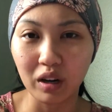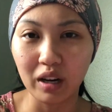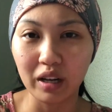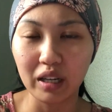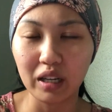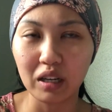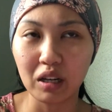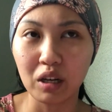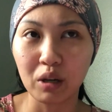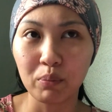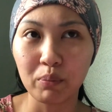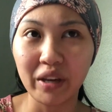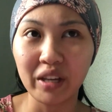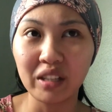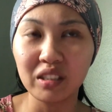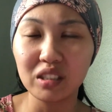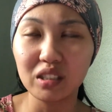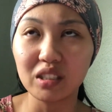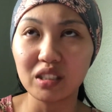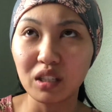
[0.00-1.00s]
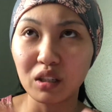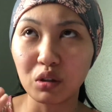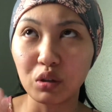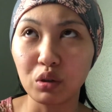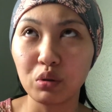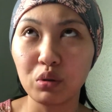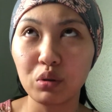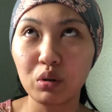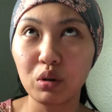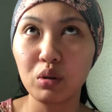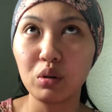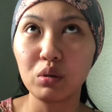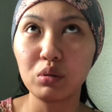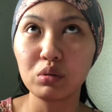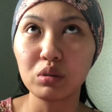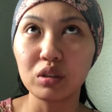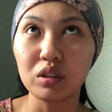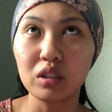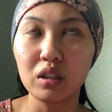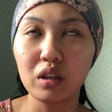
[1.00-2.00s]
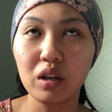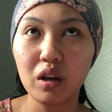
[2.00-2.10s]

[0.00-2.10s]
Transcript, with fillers: like um, instant noodles